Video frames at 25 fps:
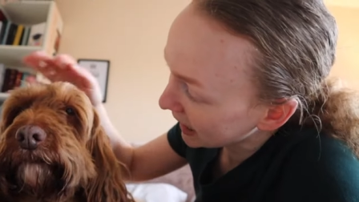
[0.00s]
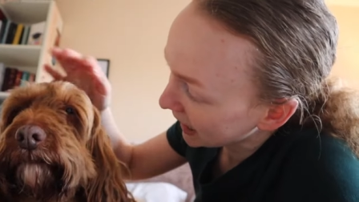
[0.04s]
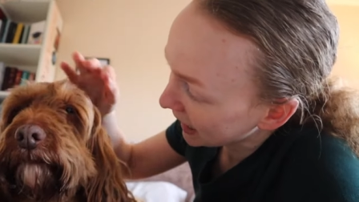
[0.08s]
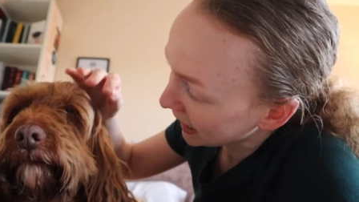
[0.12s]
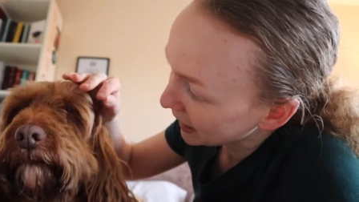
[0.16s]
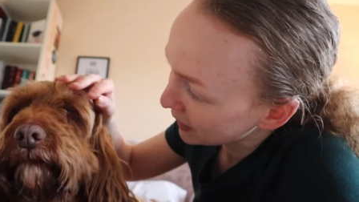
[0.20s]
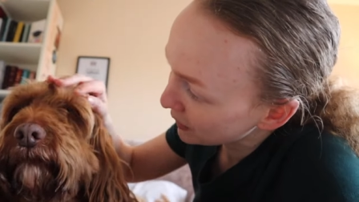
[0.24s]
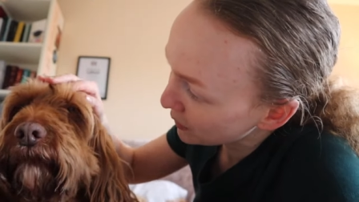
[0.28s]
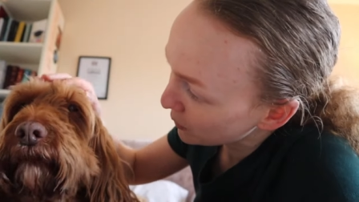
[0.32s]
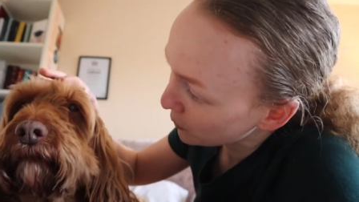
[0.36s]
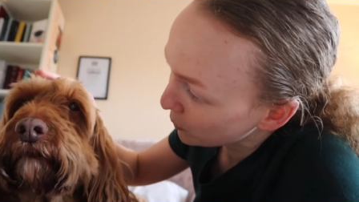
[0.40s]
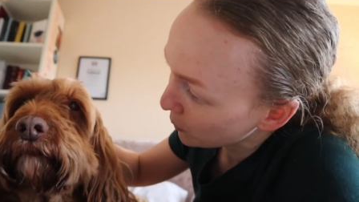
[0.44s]

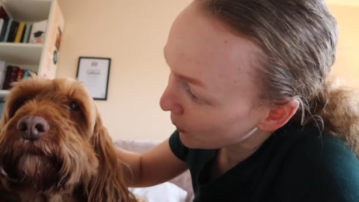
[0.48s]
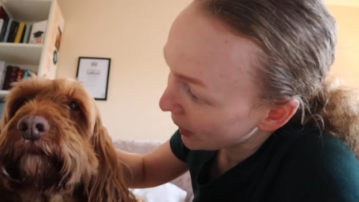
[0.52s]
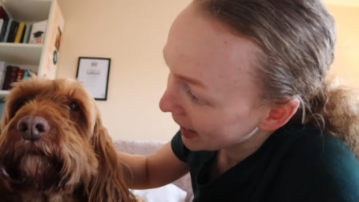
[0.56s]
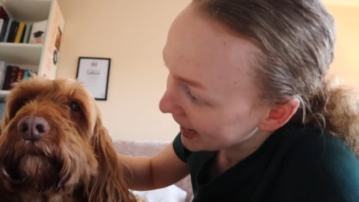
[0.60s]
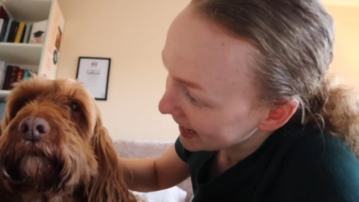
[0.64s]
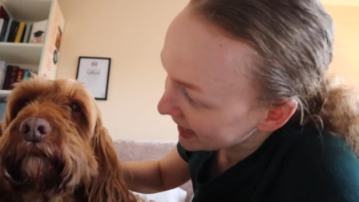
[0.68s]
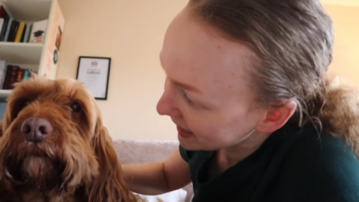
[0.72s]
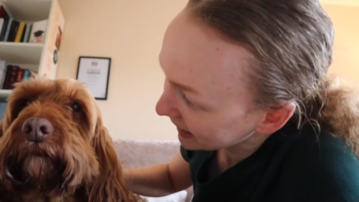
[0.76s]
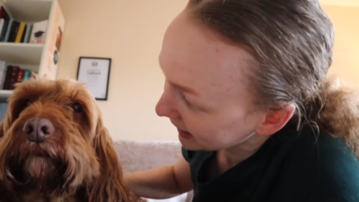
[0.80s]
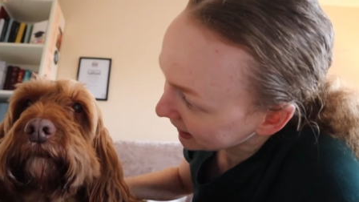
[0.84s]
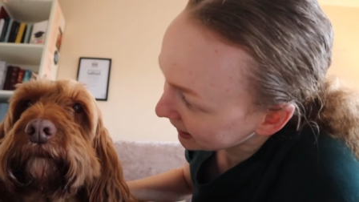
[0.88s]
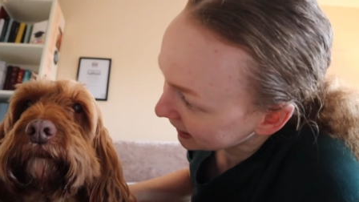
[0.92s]
and
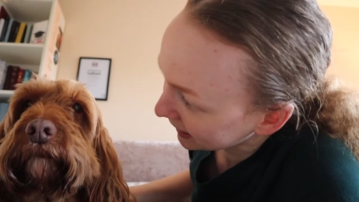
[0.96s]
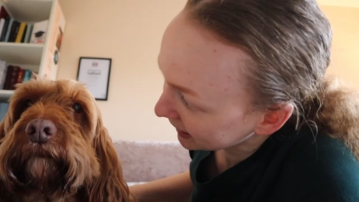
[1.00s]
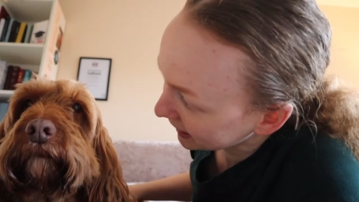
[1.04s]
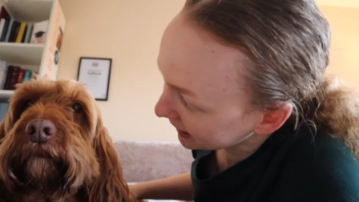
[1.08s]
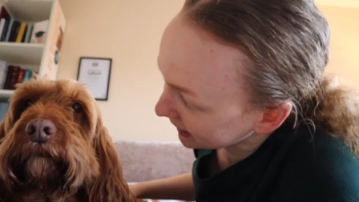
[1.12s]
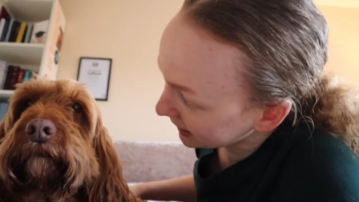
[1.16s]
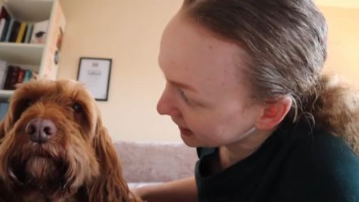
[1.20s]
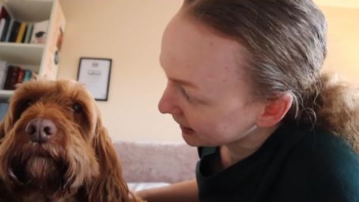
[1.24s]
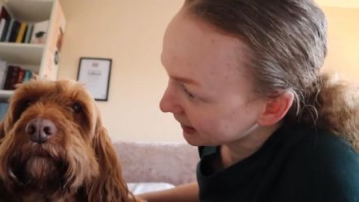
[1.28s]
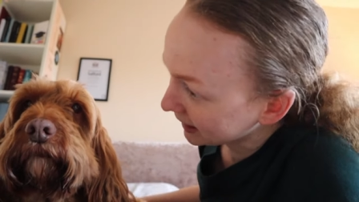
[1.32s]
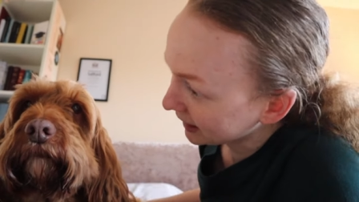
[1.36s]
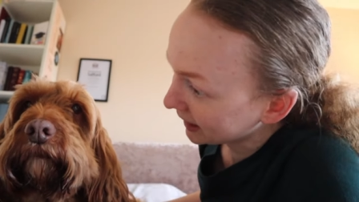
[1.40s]
awake,
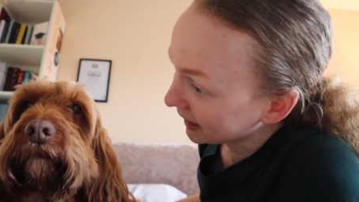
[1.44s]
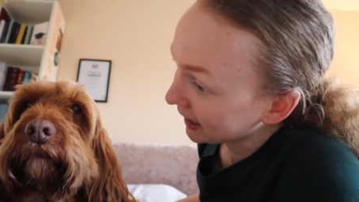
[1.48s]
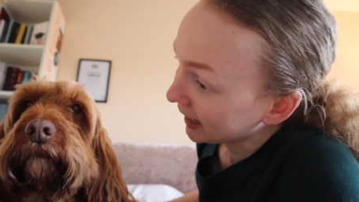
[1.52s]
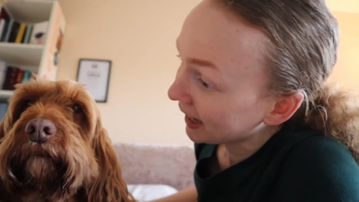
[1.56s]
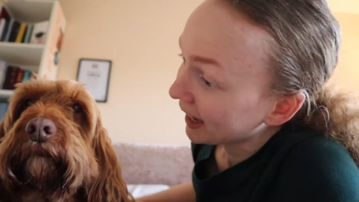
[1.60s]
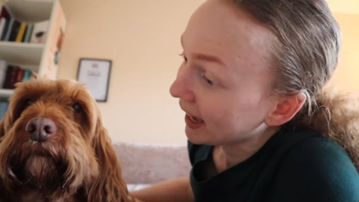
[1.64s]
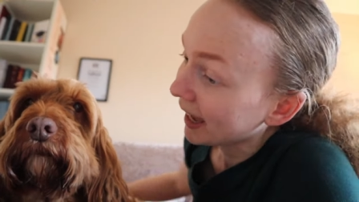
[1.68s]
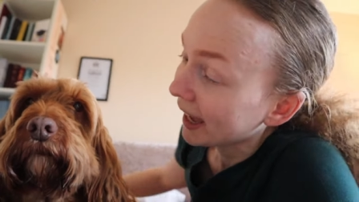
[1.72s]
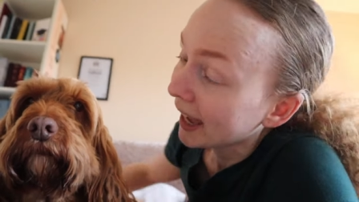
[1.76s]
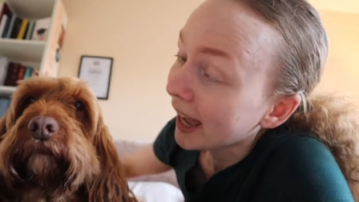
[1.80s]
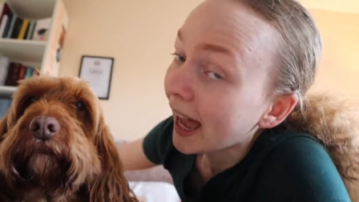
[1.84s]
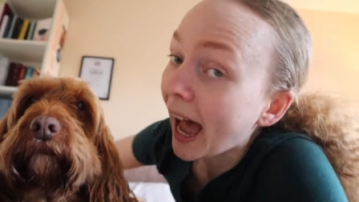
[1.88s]

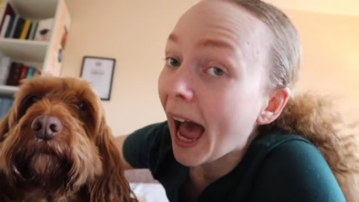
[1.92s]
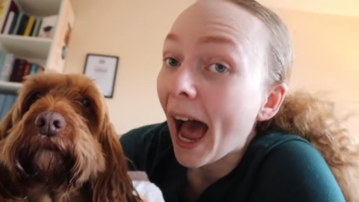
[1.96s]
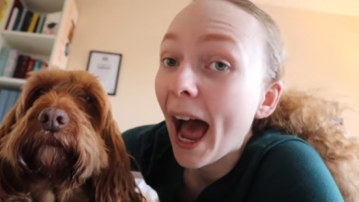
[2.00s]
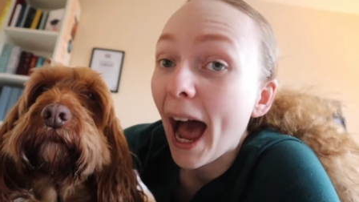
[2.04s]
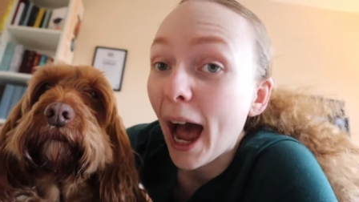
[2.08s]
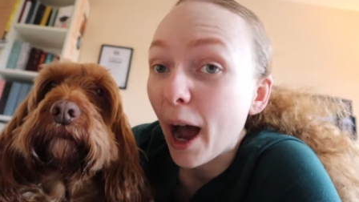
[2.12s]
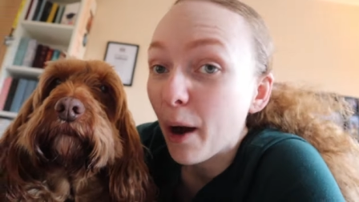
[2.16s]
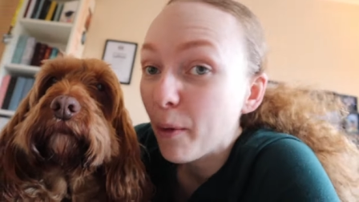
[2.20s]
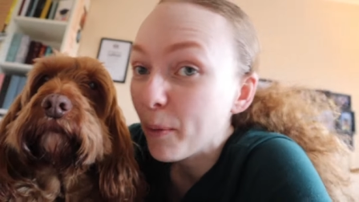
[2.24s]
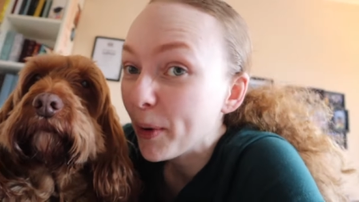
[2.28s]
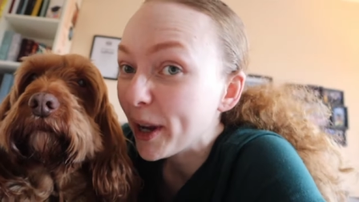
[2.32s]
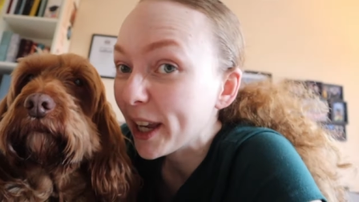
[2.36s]

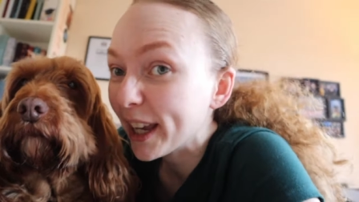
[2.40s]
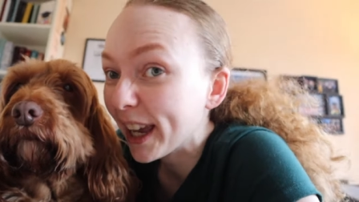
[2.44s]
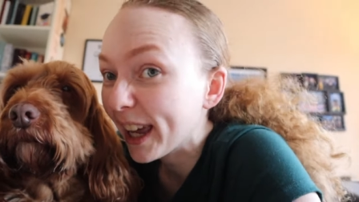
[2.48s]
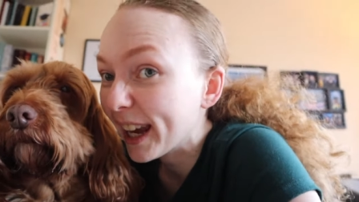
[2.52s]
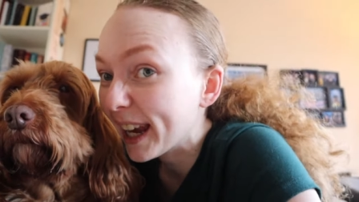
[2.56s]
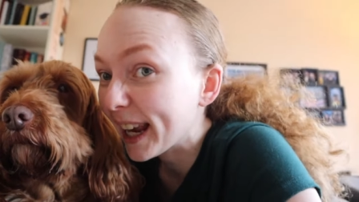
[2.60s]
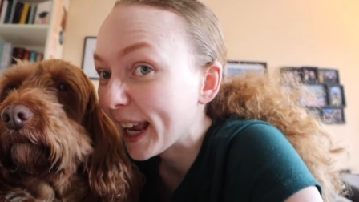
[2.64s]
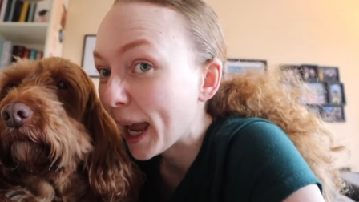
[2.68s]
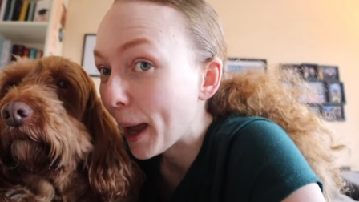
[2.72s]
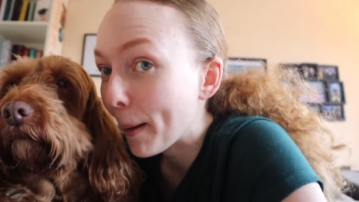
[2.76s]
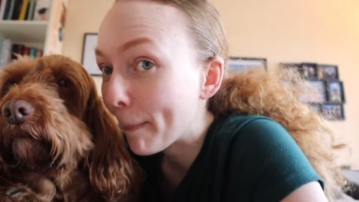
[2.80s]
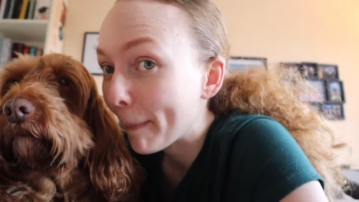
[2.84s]
and we're
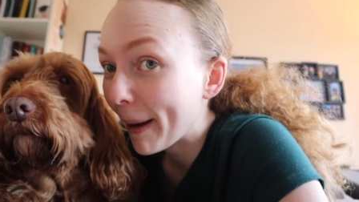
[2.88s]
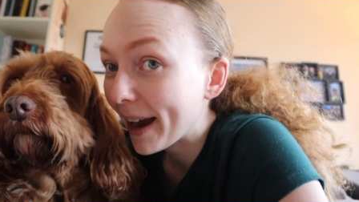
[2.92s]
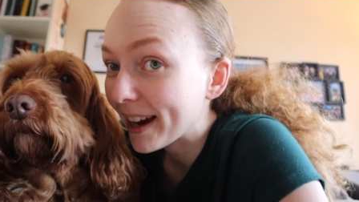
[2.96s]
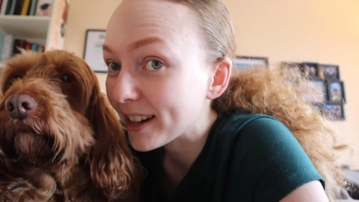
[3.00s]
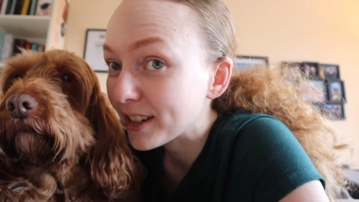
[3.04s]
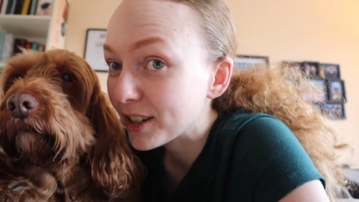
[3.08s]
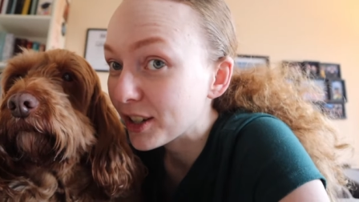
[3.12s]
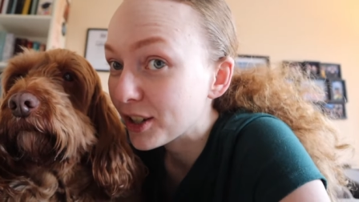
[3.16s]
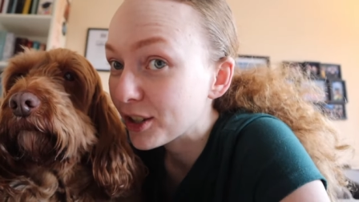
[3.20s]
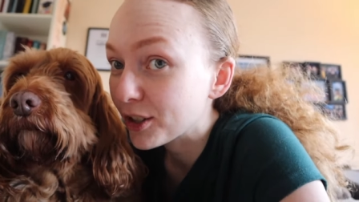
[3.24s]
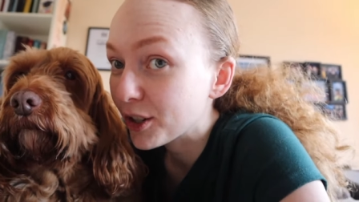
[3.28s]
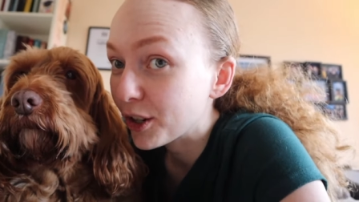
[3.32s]
gonna get back
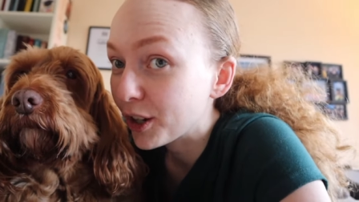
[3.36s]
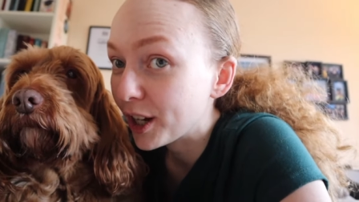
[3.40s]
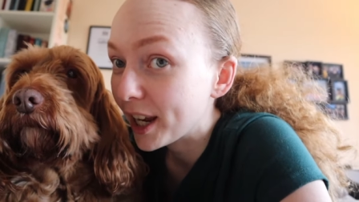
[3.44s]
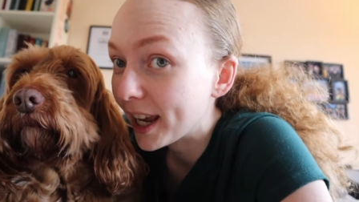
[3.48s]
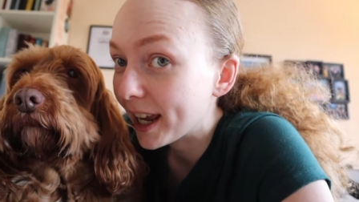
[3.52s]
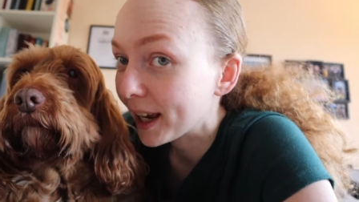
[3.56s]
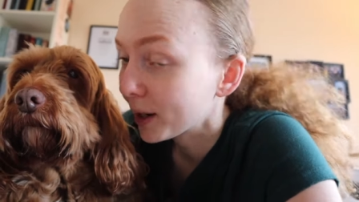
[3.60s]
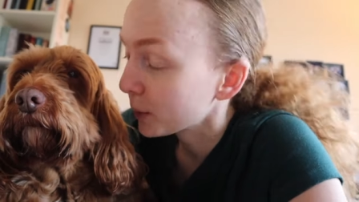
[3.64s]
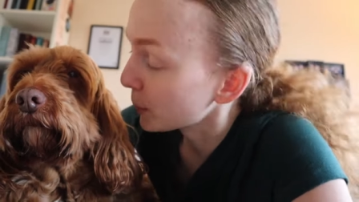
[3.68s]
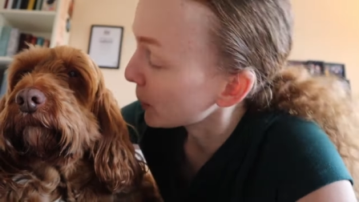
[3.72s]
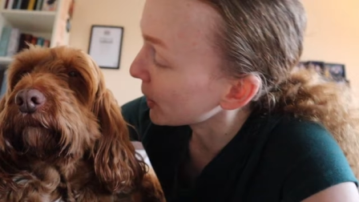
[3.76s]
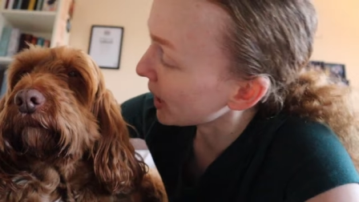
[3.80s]
to
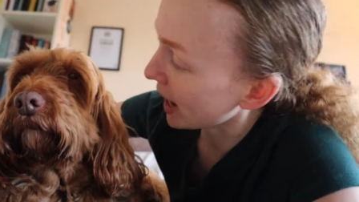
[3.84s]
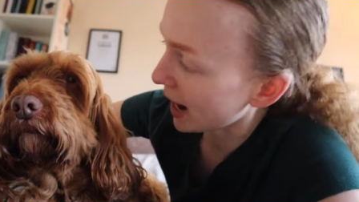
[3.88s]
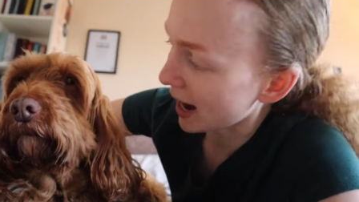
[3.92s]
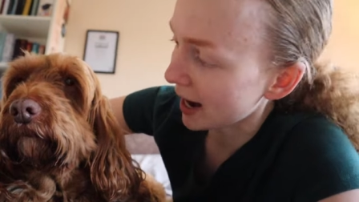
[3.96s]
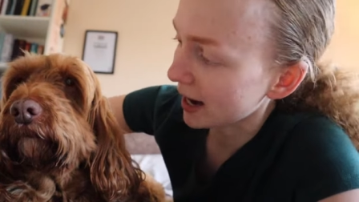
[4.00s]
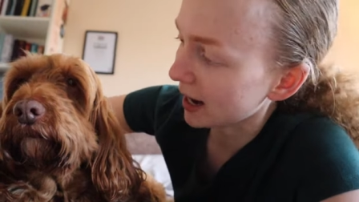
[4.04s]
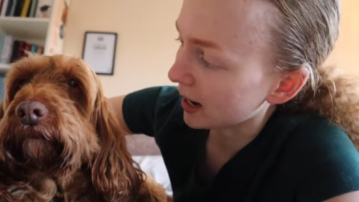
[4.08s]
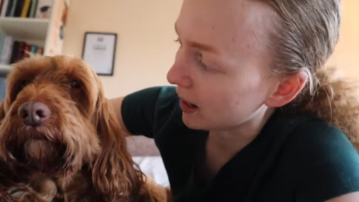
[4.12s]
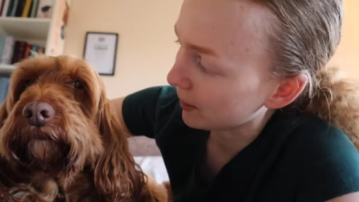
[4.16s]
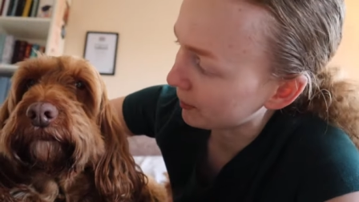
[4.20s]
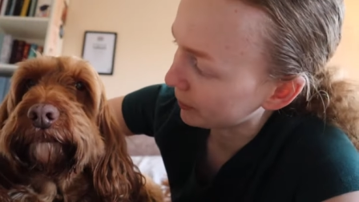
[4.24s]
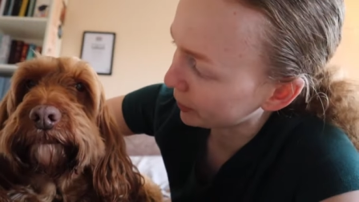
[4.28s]
studying. Well,
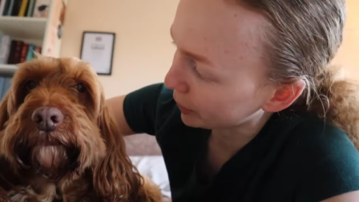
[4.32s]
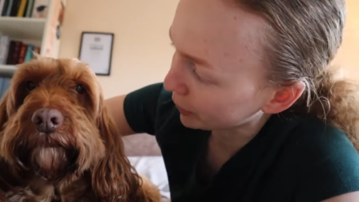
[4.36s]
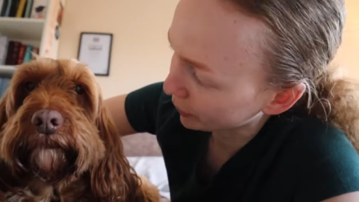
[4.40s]
I am,